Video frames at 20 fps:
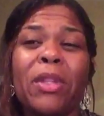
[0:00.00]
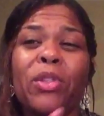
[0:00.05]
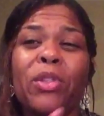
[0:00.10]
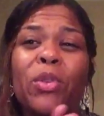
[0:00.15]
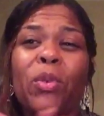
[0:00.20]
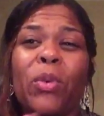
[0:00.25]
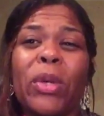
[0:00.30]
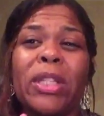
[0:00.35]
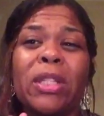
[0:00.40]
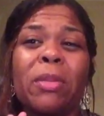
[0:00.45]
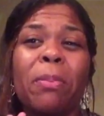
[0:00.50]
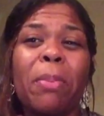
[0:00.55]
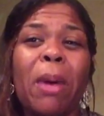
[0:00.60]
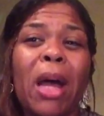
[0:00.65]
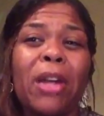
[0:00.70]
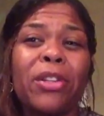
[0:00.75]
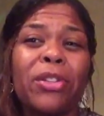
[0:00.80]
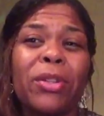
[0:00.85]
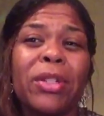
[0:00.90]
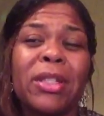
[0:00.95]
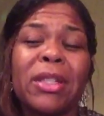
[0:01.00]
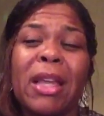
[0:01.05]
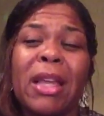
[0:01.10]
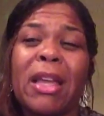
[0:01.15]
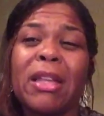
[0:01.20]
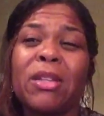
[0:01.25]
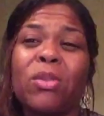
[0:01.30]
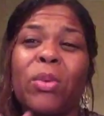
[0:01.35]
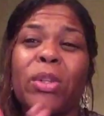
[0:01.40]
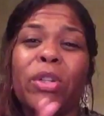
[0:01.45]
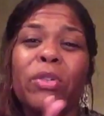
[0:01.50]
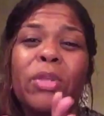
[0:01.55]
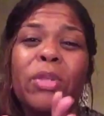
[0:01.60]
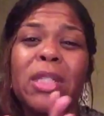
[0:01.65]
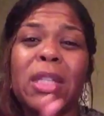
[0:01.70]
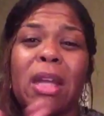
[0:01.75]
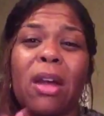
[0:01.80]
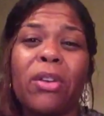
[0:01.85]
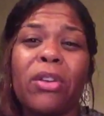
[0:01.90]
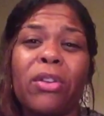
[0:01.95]
doing debaucherous things, when you
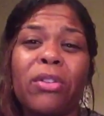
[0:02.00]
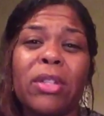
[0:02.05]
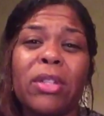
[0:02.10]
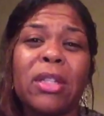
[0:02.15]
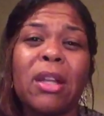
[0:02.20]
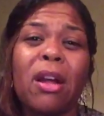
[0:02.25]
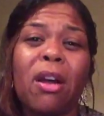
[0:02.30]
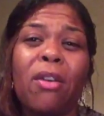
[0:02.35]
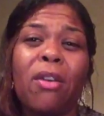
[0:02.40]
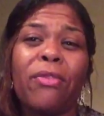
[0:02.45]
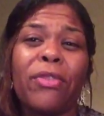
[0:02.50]
sell yourself